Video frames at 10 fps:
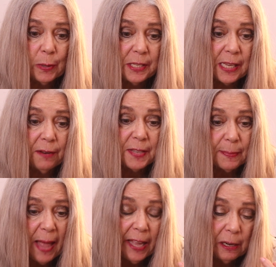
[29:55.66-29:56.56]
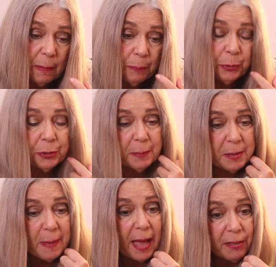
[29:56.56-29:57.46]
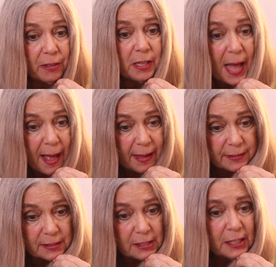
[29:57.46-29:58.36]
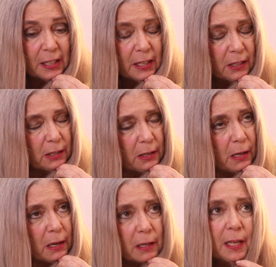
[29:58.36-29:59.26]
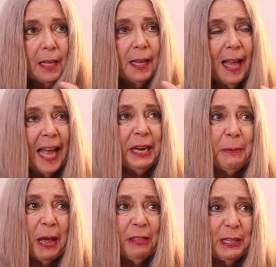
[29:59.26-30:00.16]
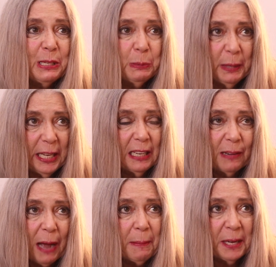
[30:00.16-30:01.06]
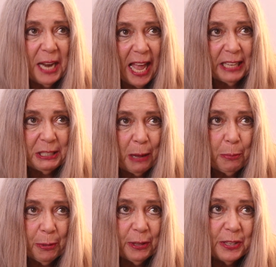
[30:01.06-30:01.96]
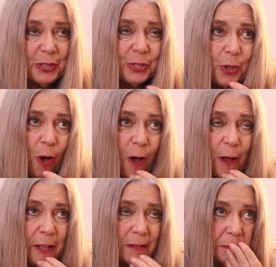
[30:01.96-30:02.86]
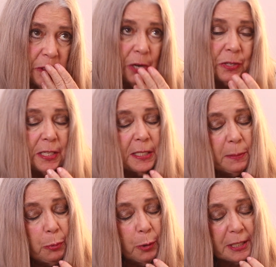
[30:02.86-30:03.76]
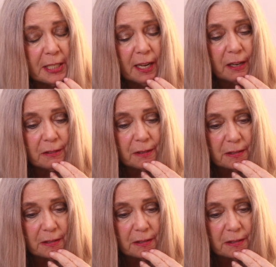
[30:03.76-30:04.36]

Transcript: instead of smacking them and putting them in the back of the class. Anyway, this week I'm going to end up with a song. You know, Sidney Poitier